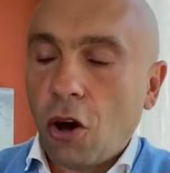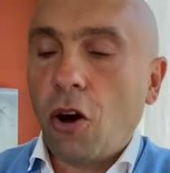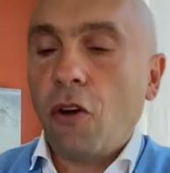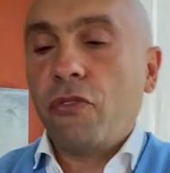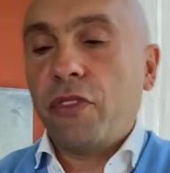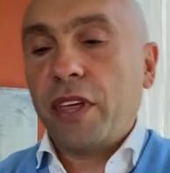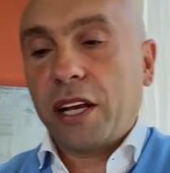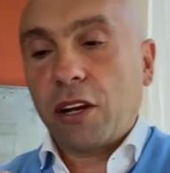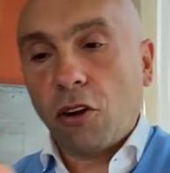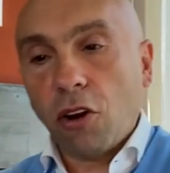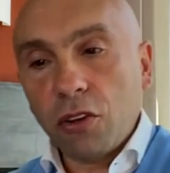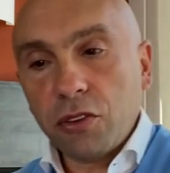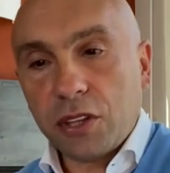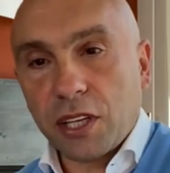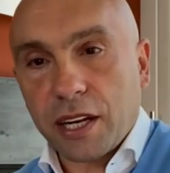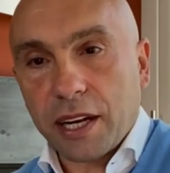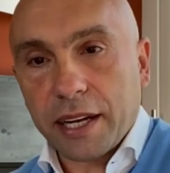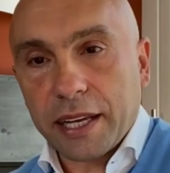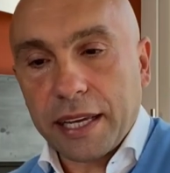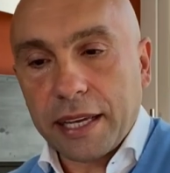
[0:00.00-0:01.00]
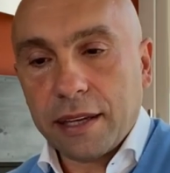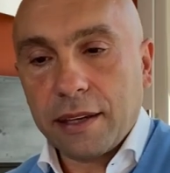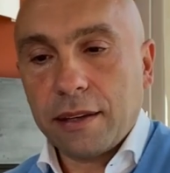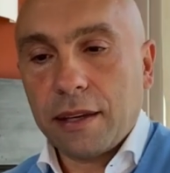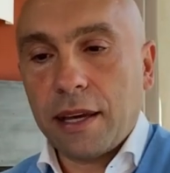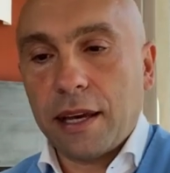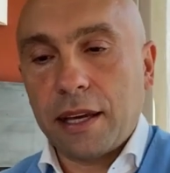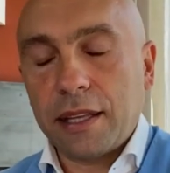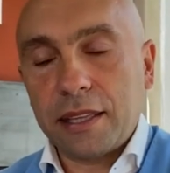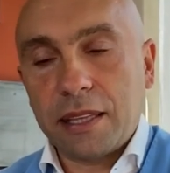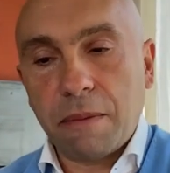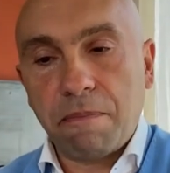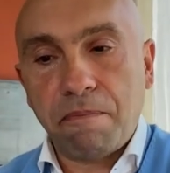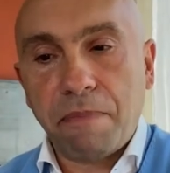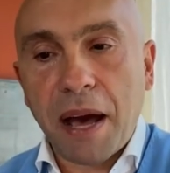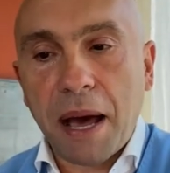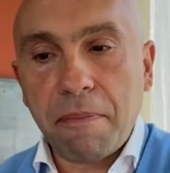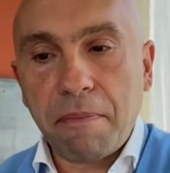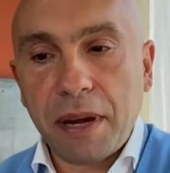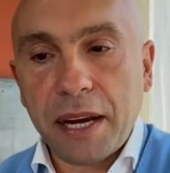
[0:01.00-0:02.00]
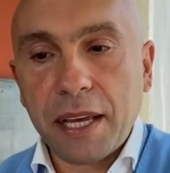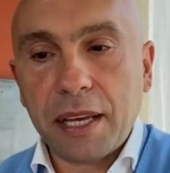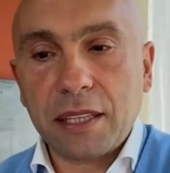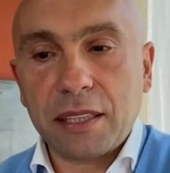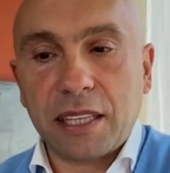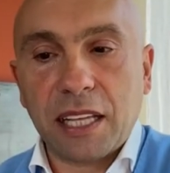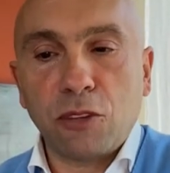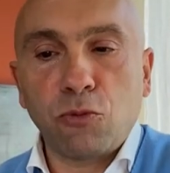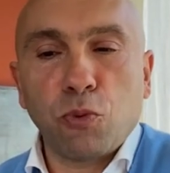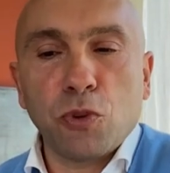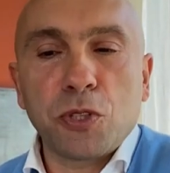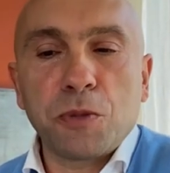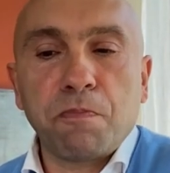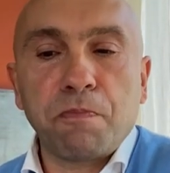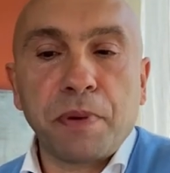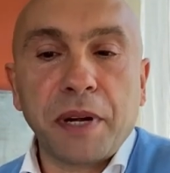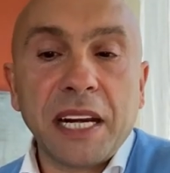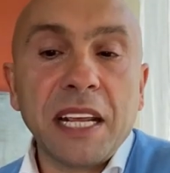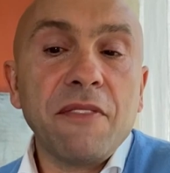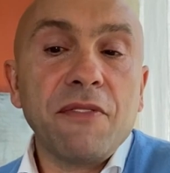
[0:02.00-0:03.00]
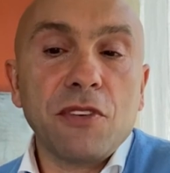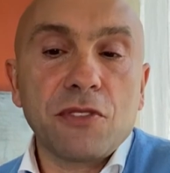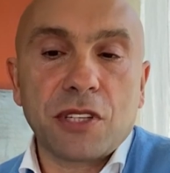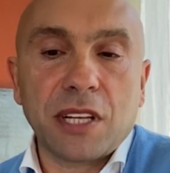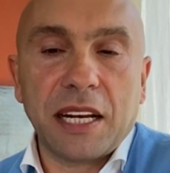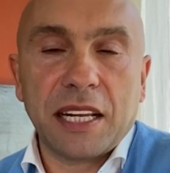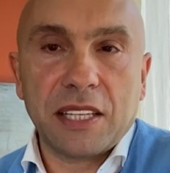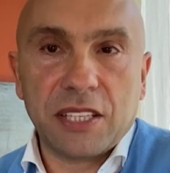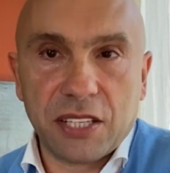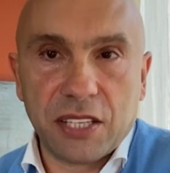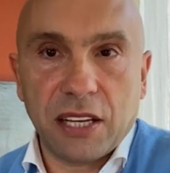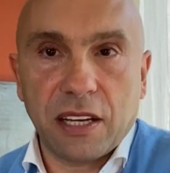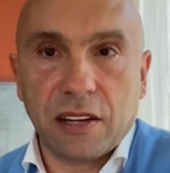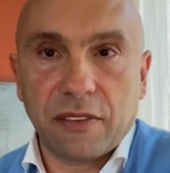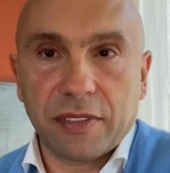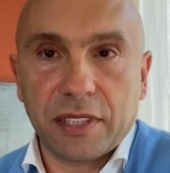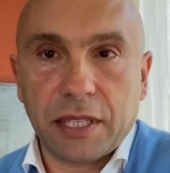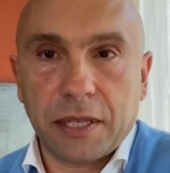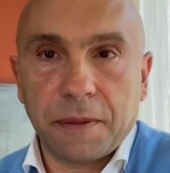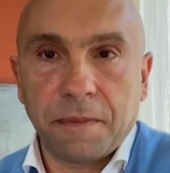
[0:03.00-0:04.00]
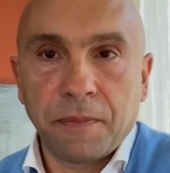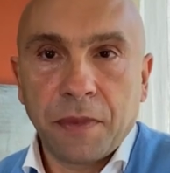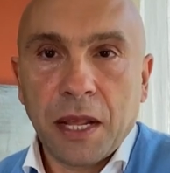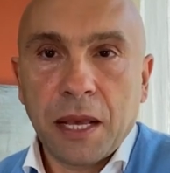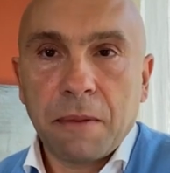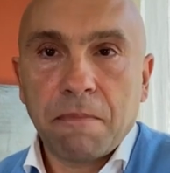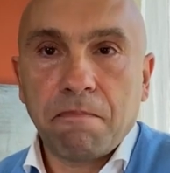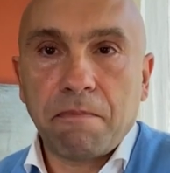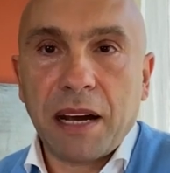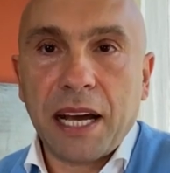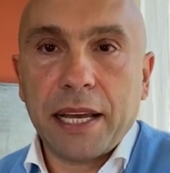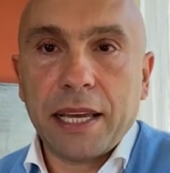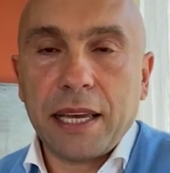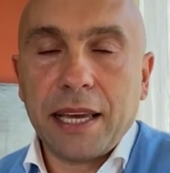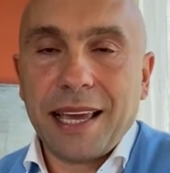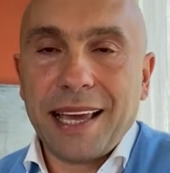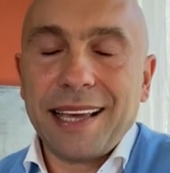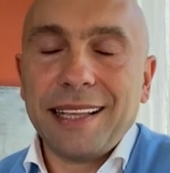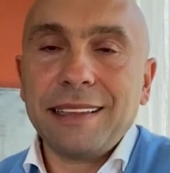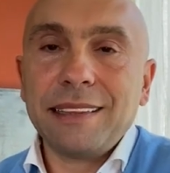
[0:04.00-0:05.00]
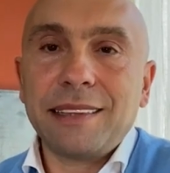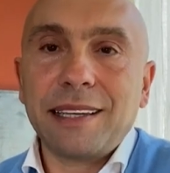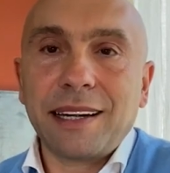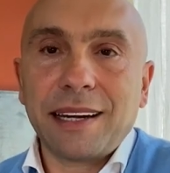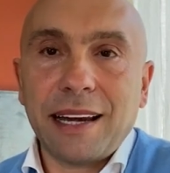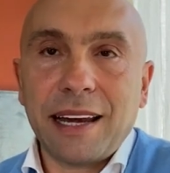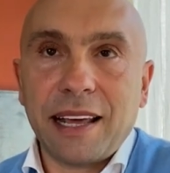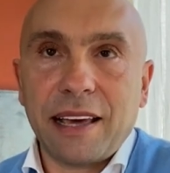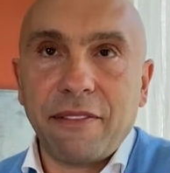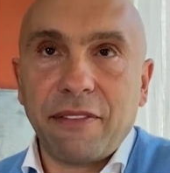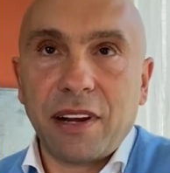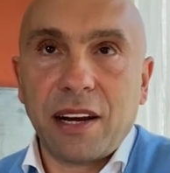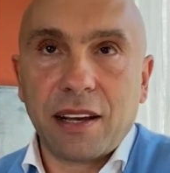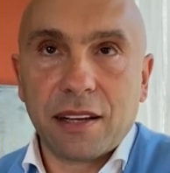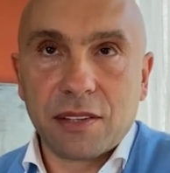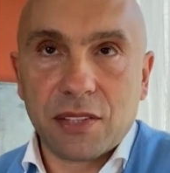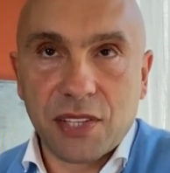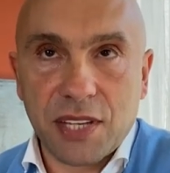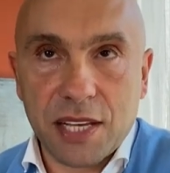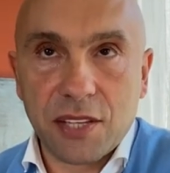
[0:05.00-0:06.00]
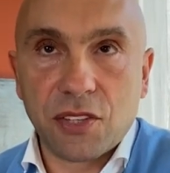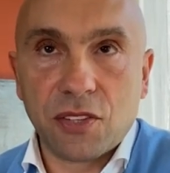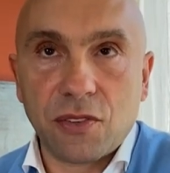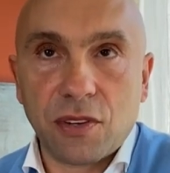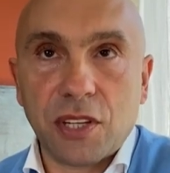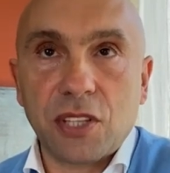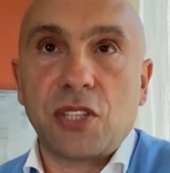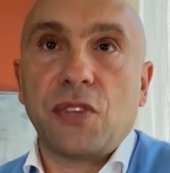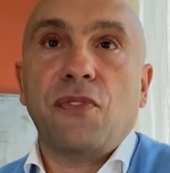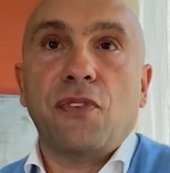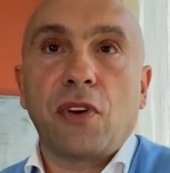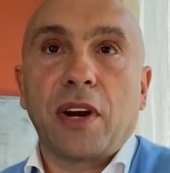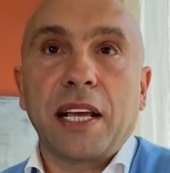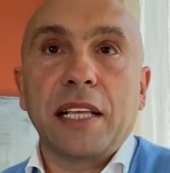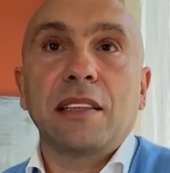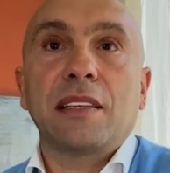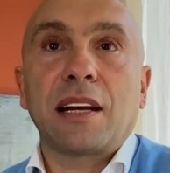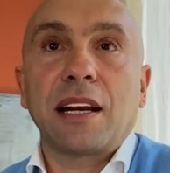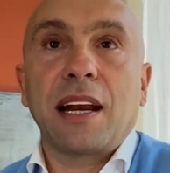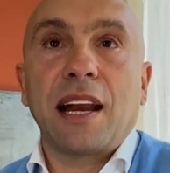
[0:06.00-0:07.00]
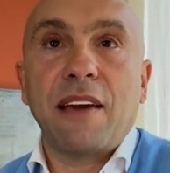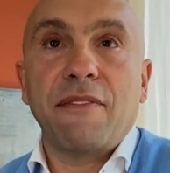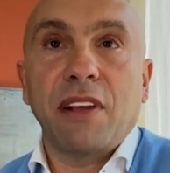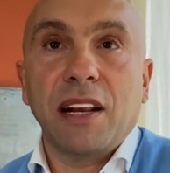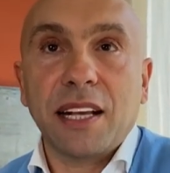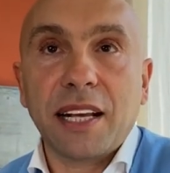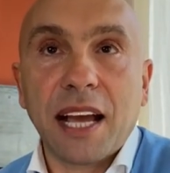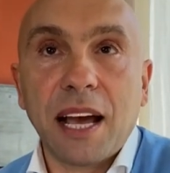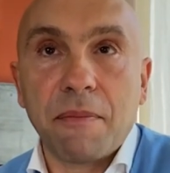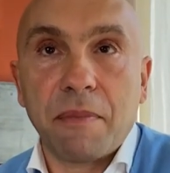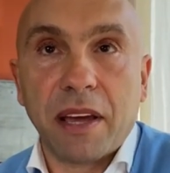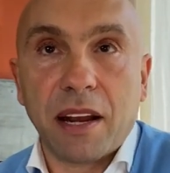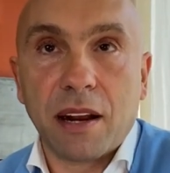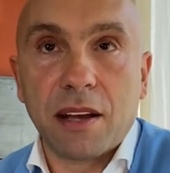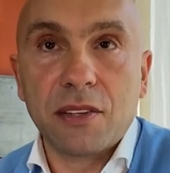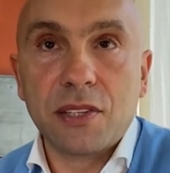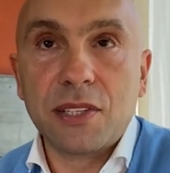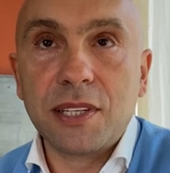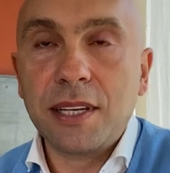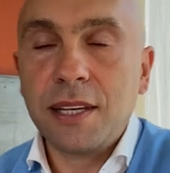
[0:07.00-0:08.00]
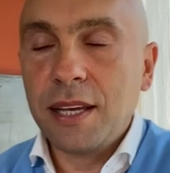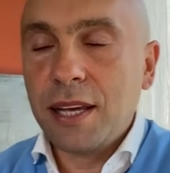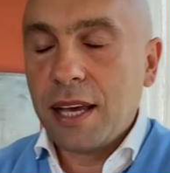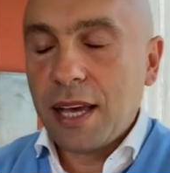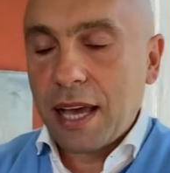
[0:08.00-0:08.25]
On the contrary, uh, the public that was previously served by entry level accessories for entry level cameras